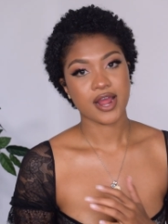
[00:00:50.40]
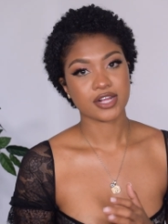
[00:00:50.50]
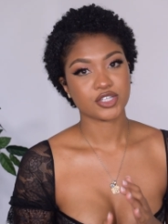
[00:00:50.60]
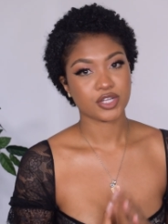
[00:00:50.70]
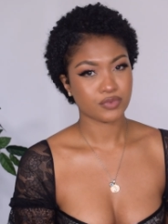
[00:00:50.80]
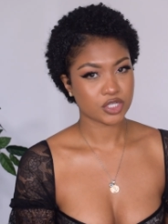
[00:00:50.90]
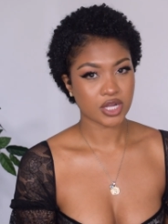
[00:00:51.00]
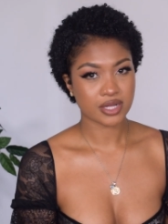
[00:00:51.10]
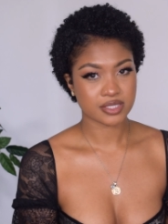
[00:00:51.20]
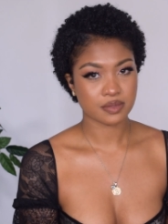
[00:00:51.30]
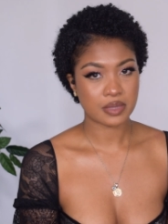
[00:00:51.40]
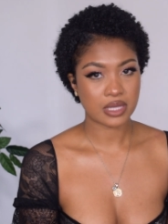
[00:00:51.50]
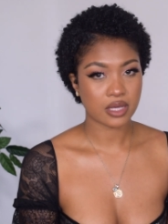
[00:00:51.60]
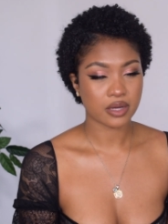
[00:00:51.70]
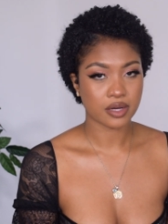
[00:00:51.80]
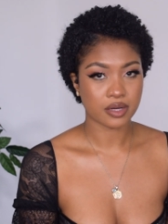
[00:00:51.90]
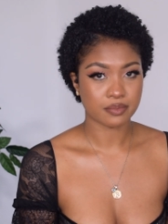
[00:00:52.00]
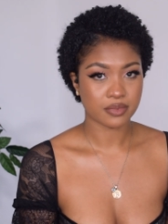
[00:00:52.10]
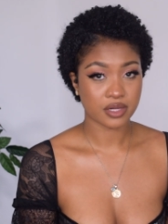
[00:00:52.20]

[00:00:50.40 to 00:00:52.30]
actually reached out to me um,